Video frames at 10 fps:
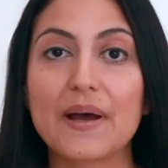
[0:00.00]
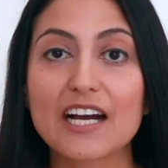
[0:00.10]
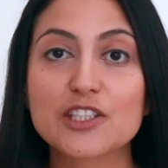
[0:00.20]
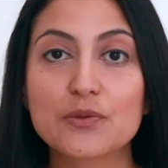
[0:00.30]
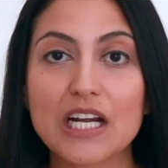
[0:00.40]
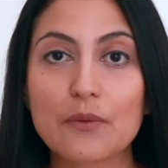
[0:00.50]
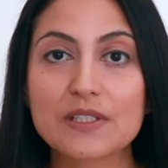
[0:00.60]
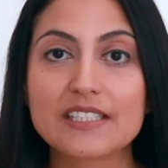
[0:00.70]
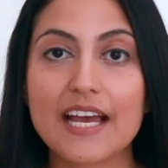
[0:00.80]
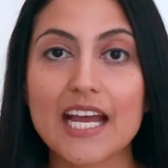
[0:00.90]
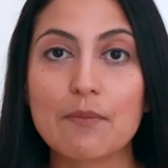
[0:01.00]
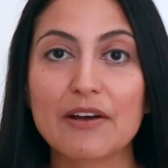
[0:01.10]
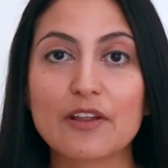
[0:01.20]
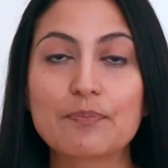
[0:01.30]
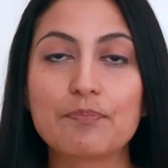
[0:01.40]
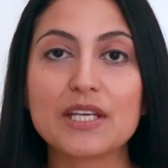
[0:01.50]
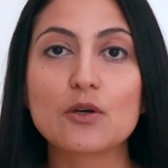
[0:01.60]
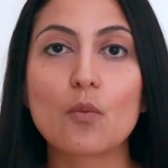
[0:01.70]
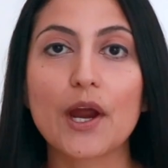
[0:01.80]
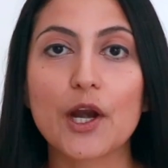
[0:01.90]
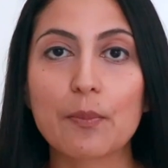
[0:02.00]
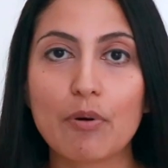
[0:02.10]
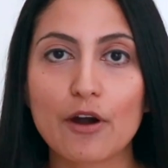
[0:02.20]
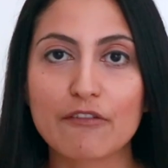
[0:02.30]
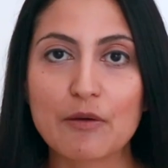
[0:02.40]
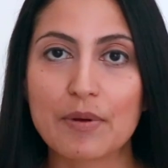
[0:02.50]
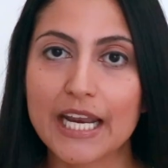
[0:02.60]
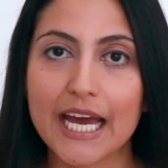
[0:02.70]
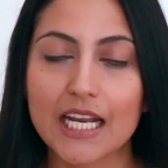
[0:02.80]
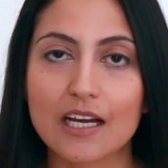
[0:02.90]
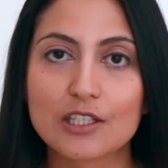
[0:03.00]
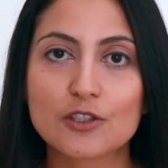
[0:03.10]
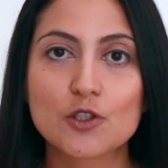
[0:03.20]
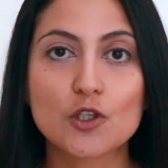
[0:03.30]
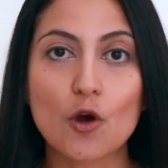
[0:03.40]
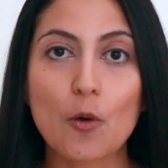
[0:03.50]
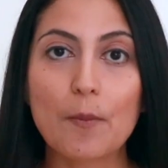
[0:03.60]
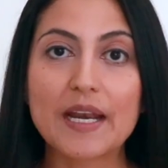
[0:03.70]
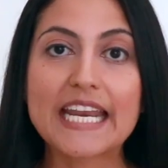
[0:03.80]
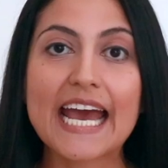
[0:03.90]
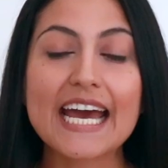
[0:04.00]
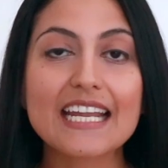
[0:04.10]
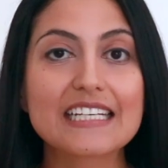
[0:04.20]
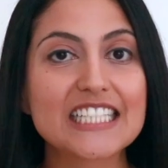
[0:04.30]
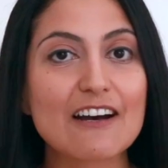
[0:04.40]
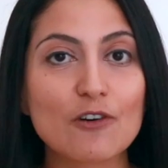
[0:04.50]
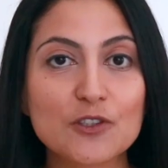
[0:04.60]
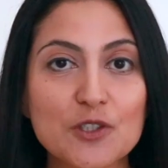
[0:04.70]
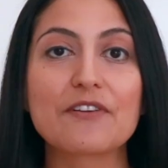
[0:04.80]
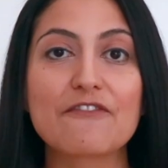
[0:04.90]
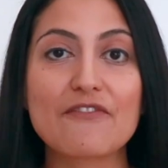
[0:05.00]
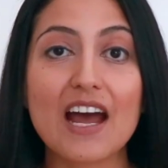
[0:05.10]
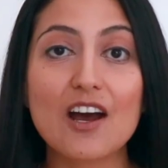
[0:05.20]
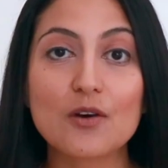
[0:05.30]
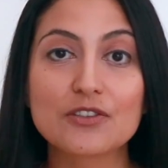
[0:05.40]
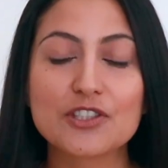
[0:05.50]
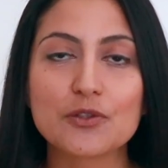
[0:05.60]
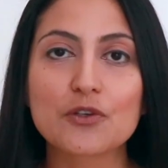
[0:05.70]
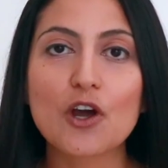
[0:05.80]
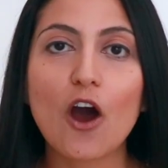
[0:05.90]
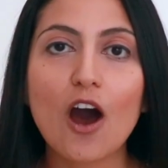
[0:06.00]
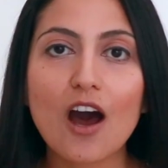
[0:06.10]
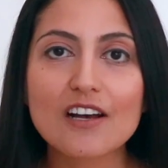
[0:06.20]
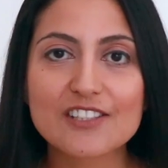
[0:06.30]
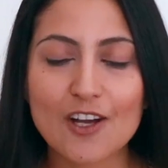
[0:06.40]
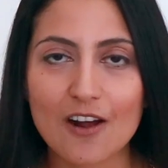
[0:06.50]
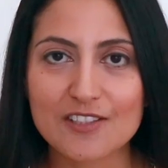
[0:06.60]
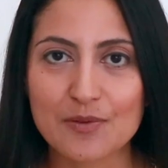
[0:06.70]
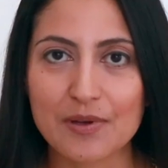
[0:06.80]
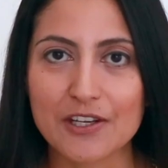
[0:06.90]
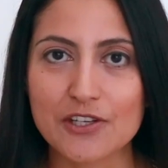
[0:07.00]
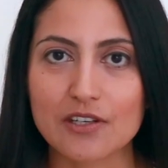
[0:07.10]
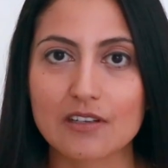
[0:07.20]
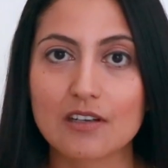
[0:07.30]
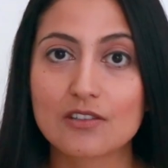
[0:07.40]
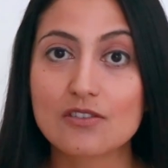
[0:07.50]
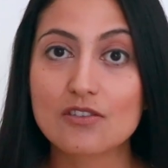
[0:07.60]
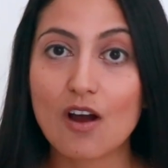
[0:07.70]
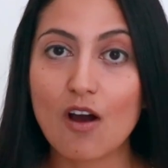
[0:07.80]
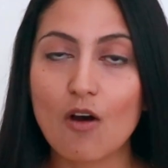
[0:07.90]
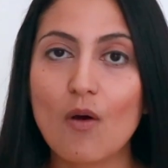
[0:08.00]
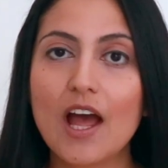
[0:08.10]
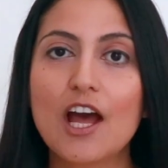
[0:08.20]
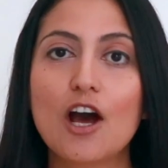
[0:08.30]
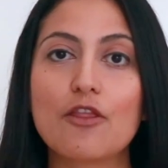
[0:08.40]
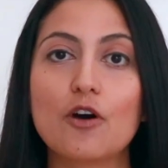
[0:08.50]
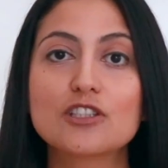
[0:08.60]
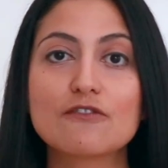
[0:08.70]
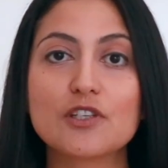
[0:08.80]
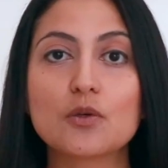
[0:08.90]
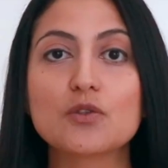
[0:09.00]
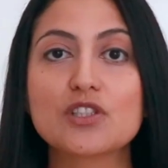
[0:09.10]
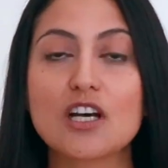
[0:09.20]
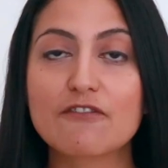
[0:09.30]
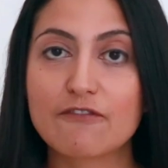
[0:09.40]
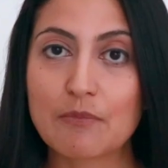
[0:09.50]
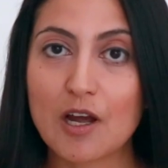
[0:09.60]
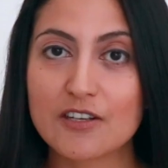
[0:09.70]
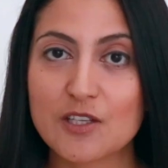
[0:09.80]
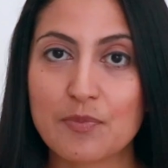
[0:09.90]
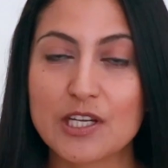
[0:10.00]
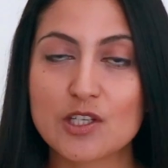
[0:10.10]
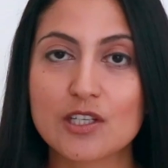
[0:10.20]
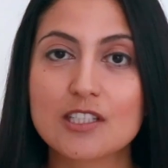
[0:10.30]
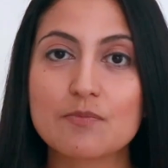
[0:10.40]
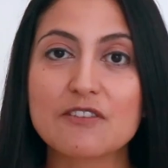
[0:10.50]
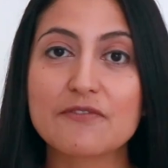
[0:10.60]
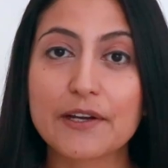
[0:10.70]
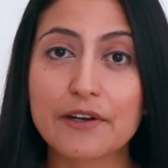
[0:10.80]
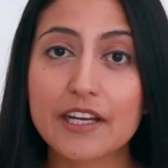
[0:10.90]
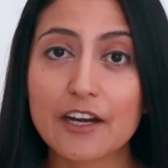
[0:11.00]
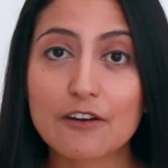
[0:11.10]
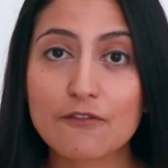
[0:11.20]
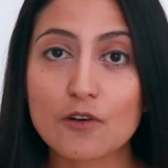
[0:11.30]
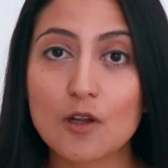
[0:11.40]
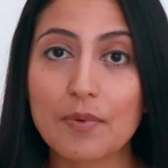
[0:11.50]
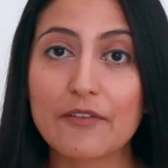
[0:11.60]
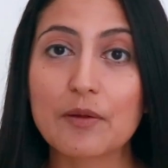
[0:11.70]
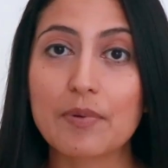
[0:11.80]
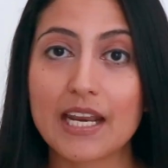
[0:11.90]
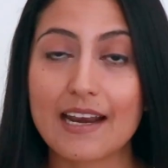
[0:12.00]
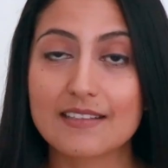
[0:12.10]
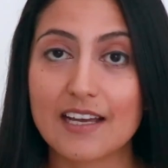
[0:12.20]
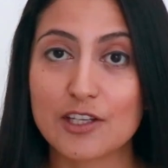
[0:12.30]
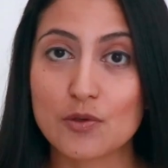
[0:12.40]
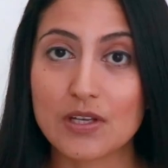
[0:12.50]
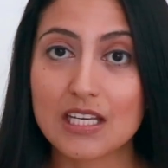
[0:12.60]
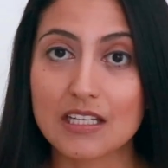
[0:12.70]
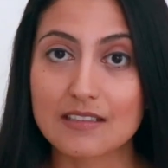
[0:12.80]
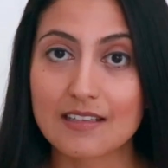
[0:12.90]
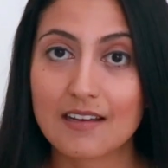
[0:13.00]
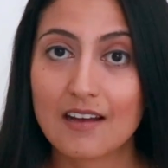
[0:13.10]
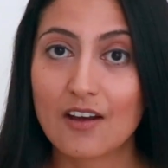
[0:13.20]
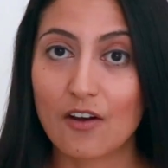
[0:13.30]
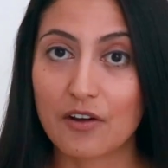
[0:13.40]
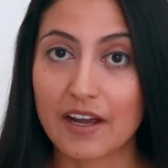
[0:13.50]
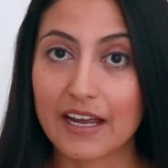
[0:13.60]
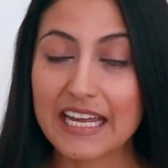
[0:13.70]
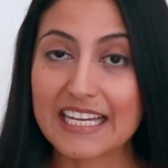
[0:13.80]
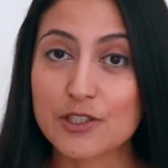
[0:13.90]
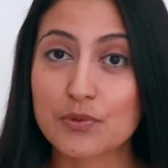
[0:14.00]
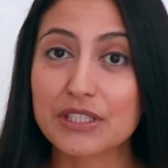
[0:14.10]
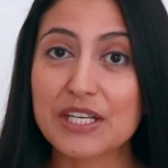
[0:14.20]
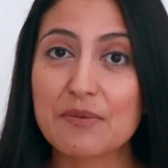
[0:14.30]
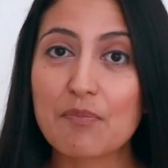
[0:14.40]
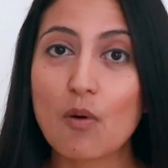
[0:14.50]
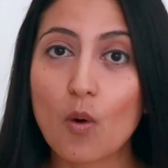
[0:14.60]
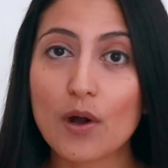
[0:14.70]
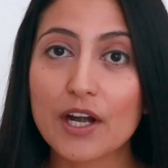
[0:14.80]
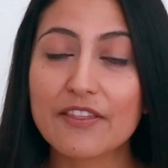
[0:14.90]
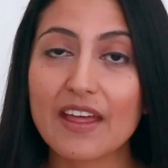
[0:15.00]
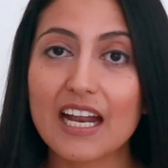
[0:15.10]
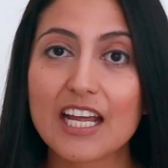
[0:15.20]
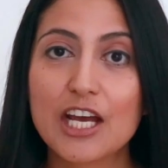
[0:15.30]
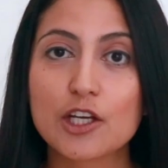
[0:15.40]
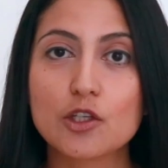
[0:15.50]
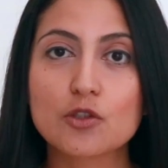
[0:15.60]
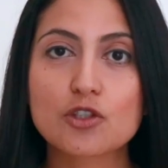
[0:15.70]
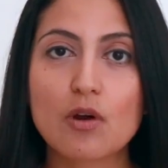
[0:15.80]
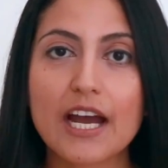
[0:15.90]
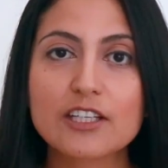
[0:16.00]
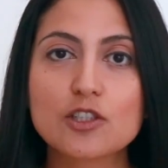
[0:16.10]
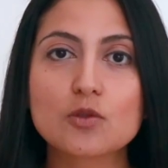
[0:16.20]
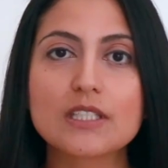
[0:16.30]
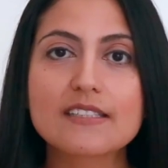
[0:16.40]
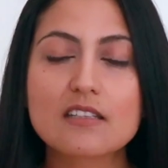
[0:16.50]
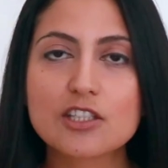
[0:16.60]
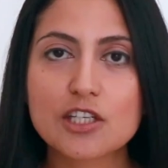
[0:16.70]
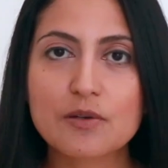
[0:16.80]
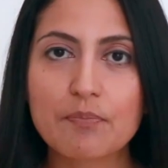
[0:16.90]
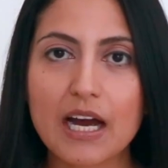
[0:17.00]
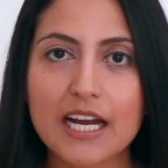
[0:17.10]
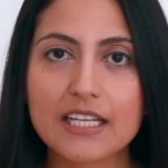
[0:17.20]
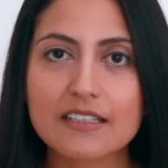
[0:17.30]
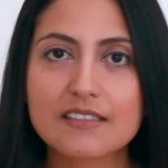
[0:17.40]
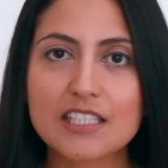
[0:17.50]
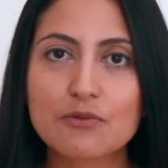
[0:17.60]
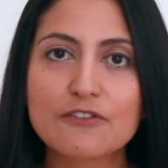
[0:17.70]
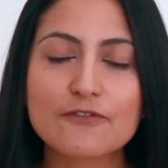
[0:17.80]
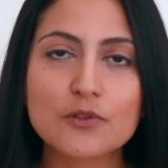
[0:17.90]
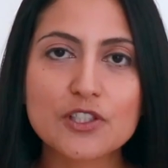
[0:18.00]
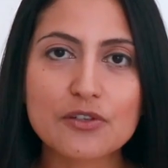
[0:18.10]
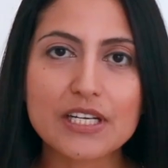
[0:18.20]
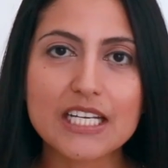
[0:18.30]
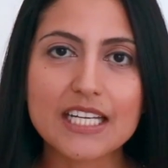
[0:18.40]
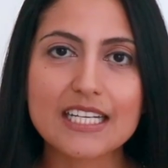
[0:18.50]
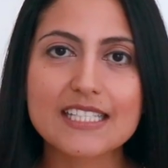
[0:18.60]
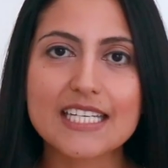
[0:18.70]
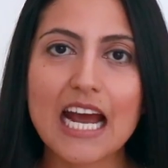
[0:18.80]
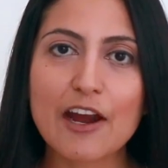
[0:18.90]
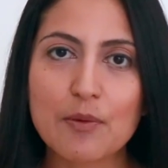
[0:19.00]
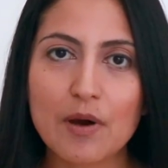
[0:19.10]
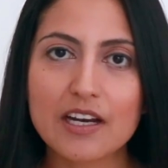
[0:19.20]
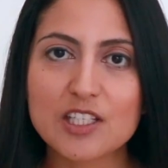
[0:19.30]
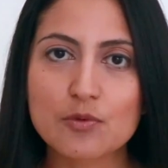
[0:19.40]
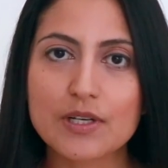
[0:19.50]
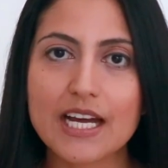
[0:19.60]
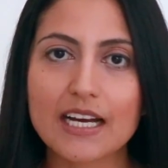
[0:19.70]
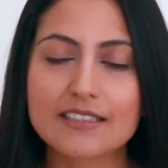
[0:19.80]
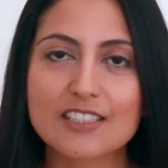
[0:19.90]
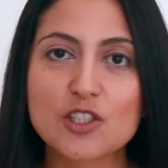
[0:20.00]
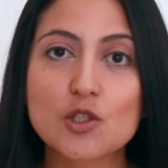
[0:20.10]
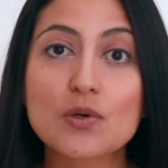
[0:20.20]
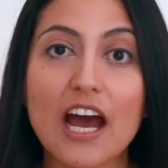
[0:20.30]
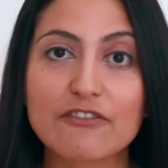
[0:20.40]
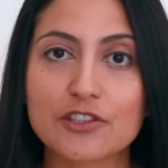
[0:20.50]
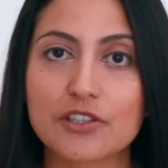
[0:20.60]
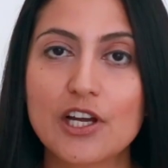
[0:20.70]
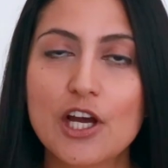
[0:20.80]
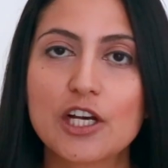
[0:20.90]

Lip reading: Back to what I was saying about the beware part of the banana. So bananas have also been found to cause constipation. So those of you who suffer from constipation need to be very careful about the bananas that you eat, okay? It's really important that you try to listen to your body, see what foods you're eating, and see how your body is reacting soon after.